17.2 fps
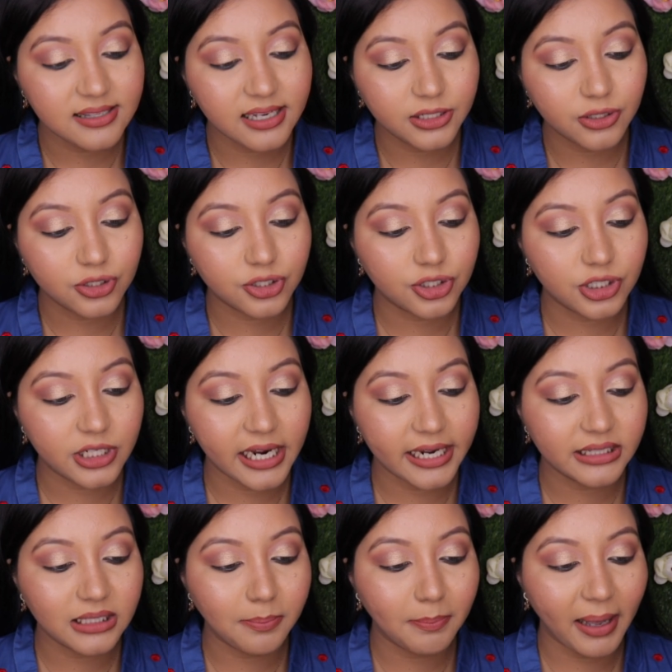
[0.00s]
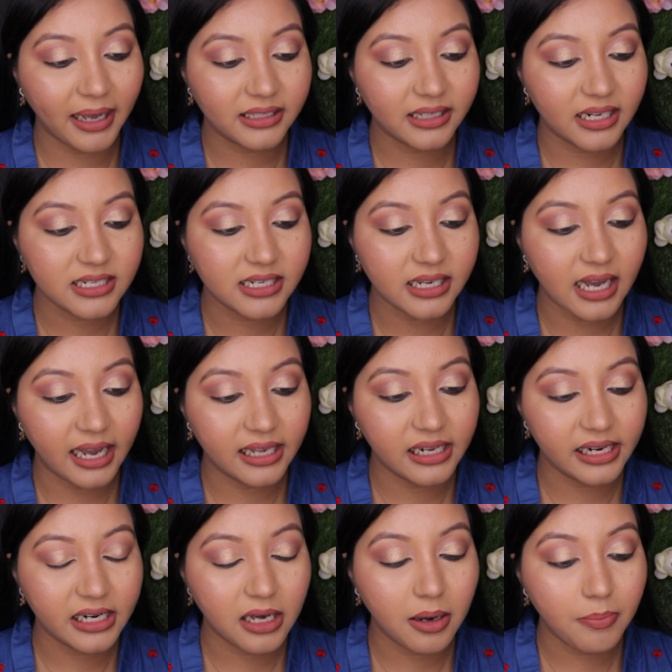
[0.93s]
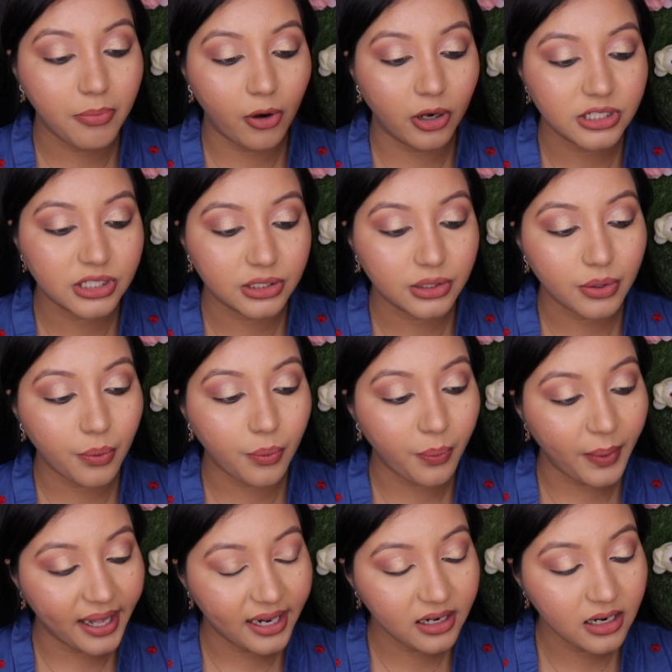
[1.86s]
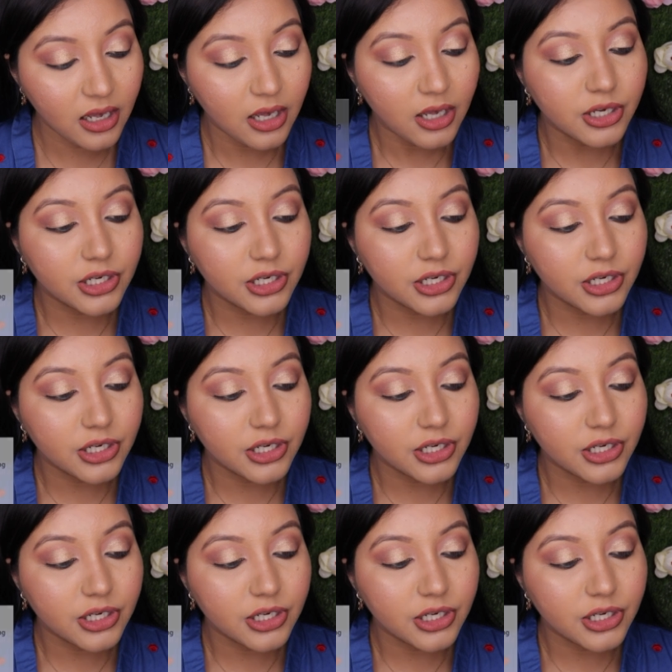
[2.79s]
that to shake the magnetic eyeliner bottle well,